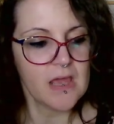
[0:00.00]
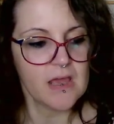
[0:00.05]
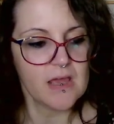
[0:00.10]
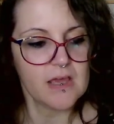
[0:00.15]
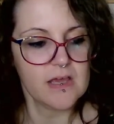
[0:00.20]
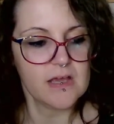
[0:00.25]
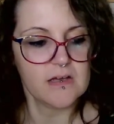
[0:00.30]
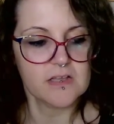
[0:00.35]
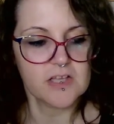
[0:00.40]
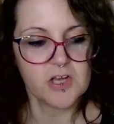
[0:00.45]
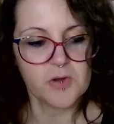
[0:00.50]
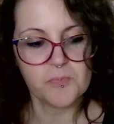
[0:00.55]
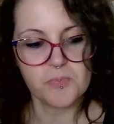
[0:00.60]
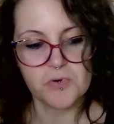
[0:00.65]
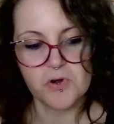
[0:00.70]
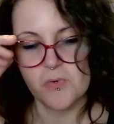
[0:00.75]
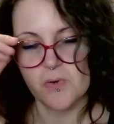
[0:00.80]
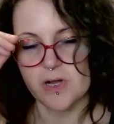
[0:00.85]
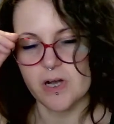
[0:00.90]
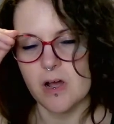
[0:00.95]
healing a
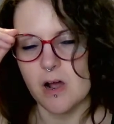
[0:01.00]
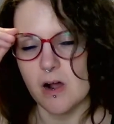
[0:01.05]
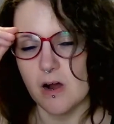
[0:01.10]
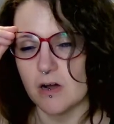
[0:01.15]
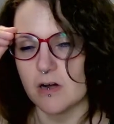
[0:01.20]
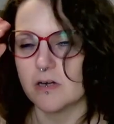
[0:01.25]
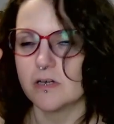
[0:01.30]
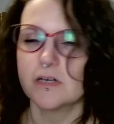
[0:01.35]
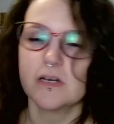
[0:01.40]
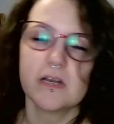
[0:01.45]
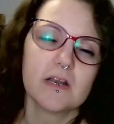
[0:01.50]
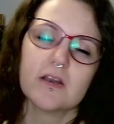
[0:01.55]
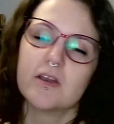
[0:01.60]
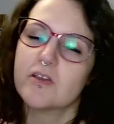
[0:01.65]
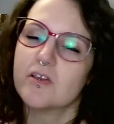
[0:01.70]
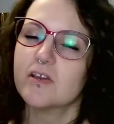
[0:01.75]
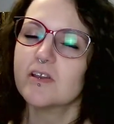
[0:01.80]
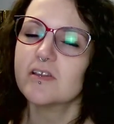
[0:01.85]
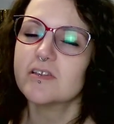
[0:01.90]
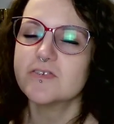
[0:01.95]
broken heart,
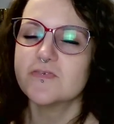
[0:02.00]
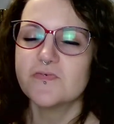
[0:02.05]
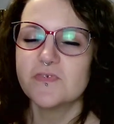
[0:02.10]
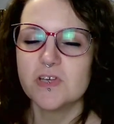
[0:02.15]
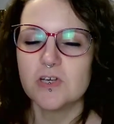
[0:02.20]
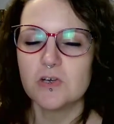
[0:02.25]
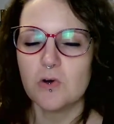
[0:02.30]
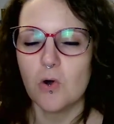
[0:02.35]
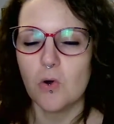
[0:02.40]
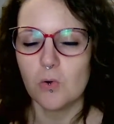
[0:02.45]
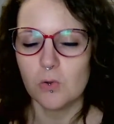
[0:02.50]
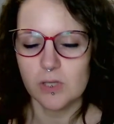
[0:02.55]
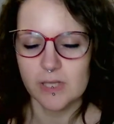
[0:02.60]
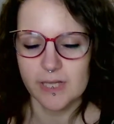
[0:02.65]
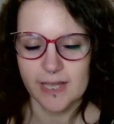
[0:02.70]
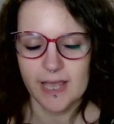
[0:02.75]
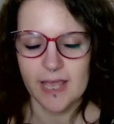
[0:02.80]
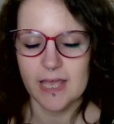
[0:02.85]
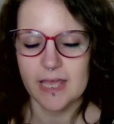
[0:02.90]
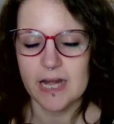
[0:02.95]
to feel whole
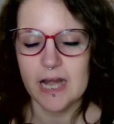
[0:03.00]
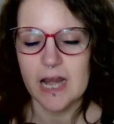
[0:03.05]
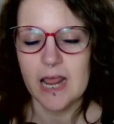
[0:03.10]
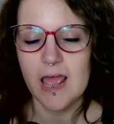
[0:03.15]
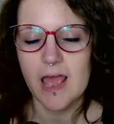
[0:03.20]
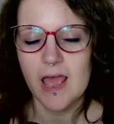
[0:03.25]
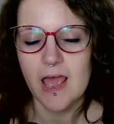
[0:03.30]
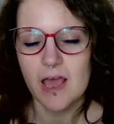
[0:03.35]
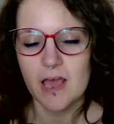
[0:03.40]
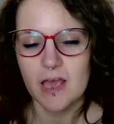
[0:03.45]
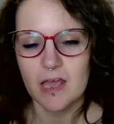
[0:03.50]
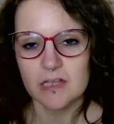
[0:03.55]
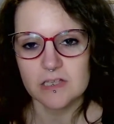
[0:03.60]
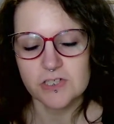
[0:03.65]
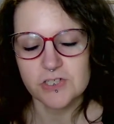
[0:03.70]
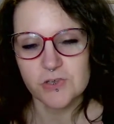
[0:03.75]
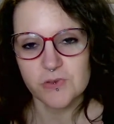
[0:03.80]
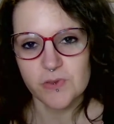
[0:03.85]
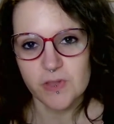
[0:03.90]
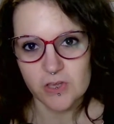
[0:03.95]
again, and
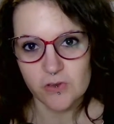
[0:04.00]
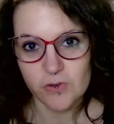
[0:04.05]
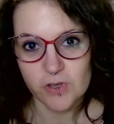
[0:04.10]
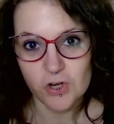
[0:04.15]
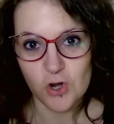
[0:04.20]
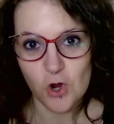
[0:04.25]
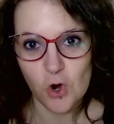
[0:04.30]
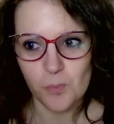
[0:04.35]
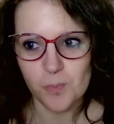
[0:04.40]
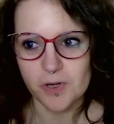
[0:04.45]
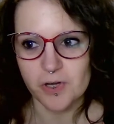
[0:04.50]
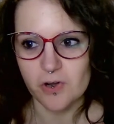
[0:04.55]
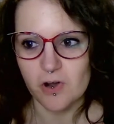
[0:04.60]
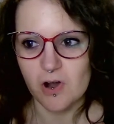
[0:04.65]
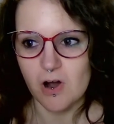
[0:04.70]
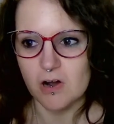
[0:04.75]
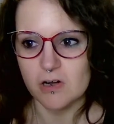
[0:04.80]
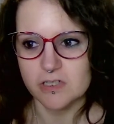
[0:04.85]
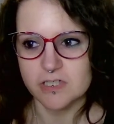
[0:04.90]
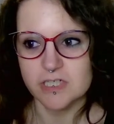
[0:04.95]
so that you can open your
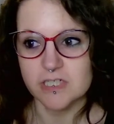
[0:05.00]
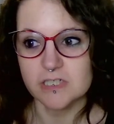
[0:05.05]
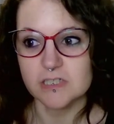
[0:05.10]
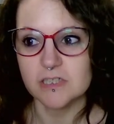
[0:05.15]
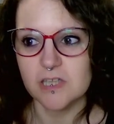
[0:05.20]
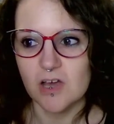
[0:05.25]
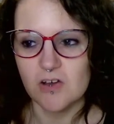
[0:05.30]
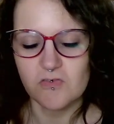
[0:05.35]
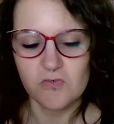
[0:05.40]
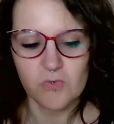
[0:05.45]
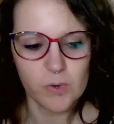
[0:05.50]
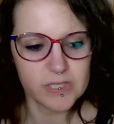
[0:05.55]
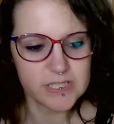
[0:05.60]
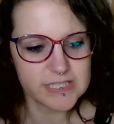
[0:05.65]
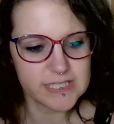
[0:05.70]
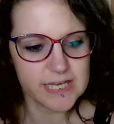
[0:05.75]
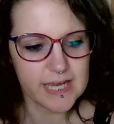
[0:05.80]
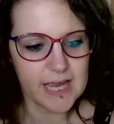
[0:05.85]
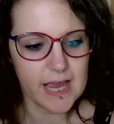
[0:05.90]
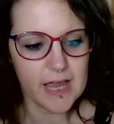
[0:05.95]
heart to love
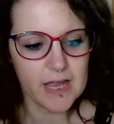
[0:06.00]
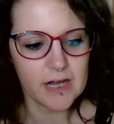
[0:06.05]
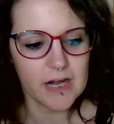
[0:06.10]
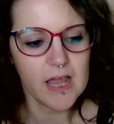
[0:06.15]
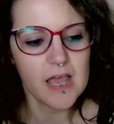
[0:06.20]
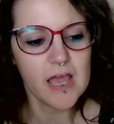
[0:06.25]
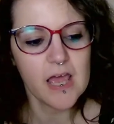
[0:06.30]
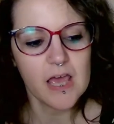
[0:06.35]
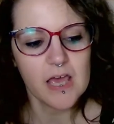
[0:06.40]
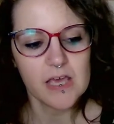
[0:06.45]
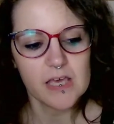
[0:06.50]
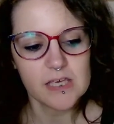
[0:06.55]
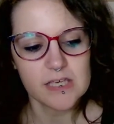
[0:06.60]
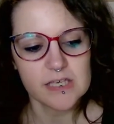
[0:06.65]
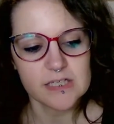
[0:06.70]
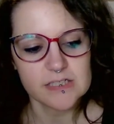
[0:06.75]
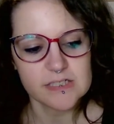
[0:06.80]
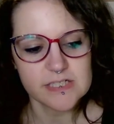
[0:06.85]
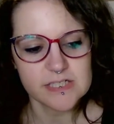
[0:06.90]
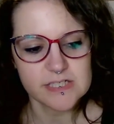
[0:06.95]
once again.
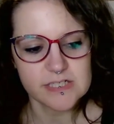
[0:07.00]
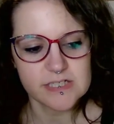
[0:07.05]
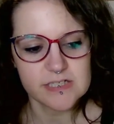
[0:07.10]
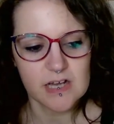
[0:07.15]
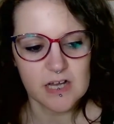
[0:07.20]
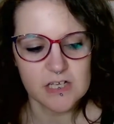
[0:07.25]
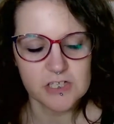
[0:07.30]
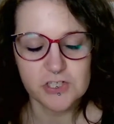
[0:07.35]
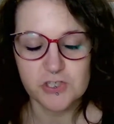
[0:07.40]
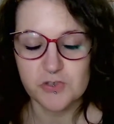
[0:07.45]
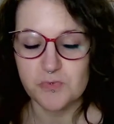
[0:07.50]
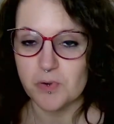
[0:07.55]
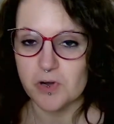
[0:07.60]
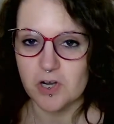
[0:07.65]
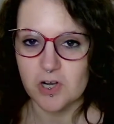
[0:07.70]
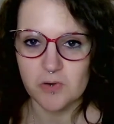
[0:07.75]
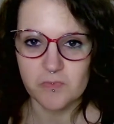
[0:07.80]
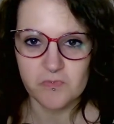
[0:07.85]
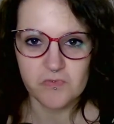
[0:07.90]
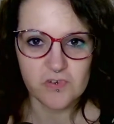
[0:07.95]
It's
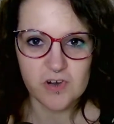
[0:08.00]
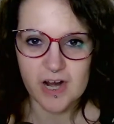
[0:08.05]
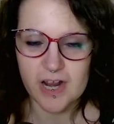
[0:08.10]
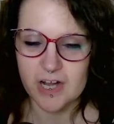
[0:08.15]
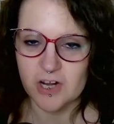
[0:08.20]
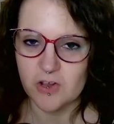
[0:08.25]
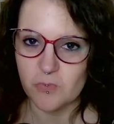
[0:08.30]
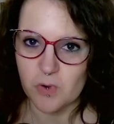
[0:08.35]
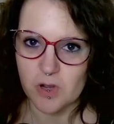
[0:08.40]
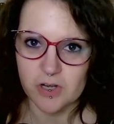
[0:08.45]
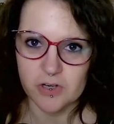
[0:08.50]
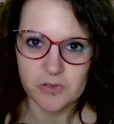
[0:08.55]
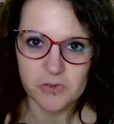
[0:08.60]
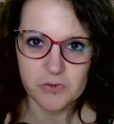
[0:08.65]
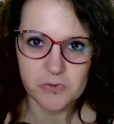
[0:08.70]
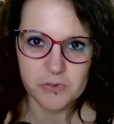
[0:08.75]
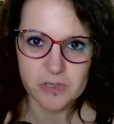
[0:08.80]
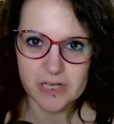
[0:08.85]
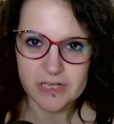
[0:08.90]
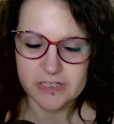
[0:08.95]
superb for anyone
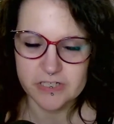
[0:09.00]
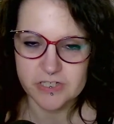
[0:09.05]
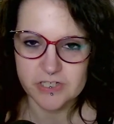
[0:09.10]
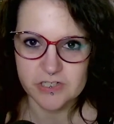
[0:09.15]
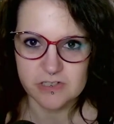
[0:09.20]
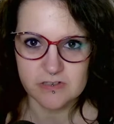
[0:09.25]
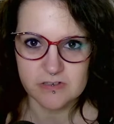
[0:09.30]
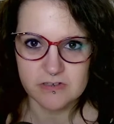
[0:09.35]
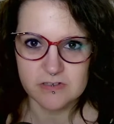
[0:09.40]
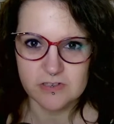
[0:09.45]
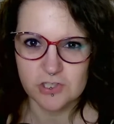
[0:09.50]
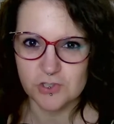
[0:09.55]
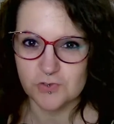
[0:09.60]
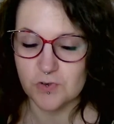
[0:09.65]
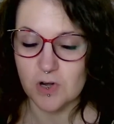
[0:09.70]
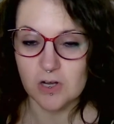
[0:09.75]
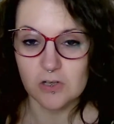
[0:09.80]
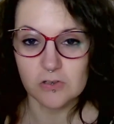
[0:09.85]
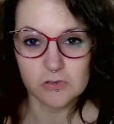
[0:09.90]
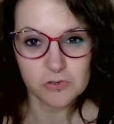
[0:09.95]
who has
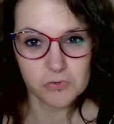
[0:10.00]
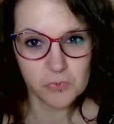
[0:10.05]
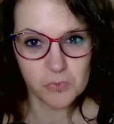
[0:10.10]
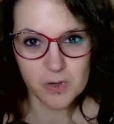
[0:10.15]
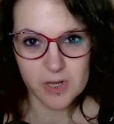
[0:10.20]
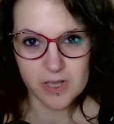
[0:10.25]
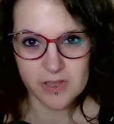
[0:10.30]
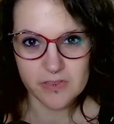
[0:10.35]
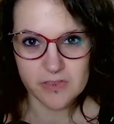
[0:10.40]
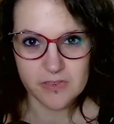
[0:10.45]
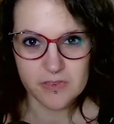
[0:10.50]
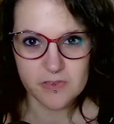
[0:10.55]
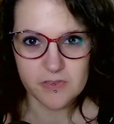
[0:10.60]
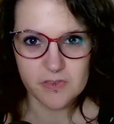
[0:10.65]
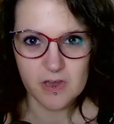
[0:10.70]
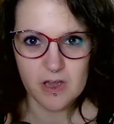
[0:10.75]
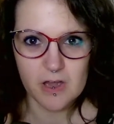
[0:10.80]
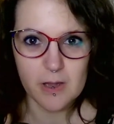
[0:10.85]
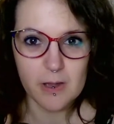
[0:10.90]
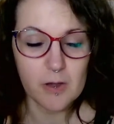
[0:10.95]
struggled with
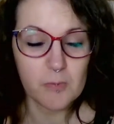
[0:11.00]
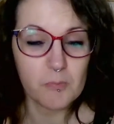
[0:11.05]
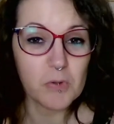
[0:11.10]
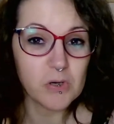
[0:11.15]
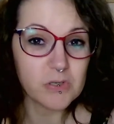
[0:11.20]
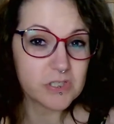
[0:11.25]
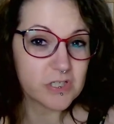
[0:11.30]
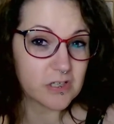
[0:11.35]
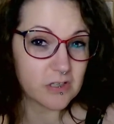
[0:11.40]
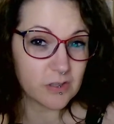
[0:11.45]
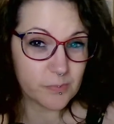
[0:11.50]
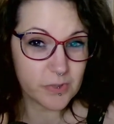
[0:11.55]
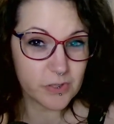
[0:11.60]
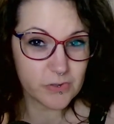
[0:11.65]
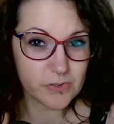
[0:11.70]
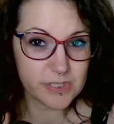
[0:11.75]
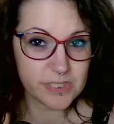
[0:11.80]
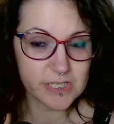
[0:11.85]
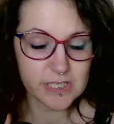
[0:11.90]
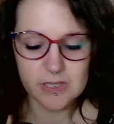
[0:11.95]
emotional
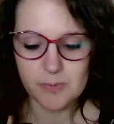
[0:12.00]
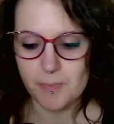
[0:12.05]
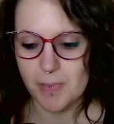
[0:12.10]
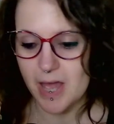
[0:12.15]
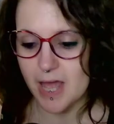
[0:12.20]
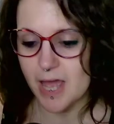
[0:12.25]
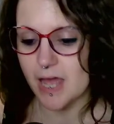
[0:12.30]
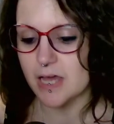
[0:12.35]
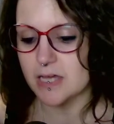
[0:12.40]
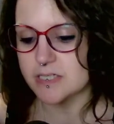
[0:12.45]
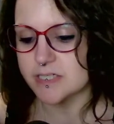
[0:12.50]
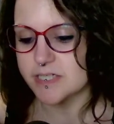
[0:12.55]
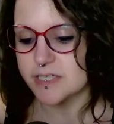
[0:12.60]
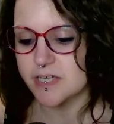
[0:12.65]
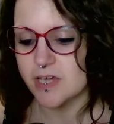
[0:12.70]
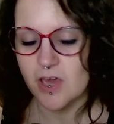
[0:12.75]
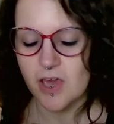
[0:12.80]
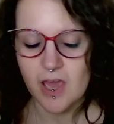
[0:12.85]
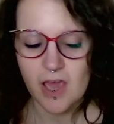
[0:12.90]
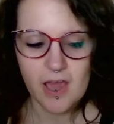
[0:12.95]
abuse in the past,
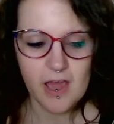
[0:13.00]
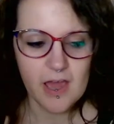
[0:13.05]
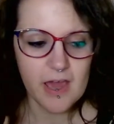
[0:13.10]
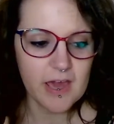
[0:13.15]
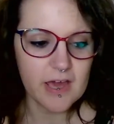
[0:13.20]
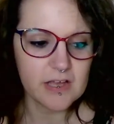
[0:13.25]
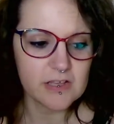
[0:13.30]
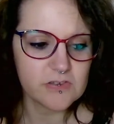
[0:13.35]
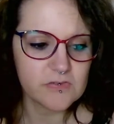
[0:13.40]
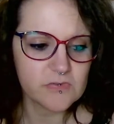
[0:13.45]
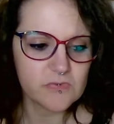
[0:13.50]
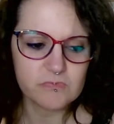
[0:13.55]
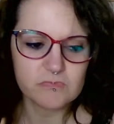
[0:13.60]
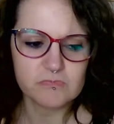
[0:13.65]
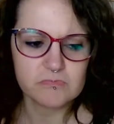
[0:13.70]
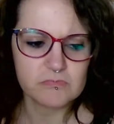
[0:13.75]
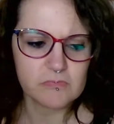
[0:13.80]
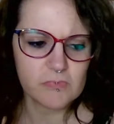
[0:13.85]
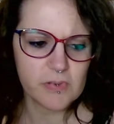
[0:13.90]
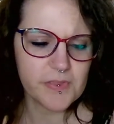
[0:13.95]
and
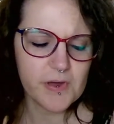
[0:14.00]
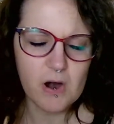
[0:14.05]
with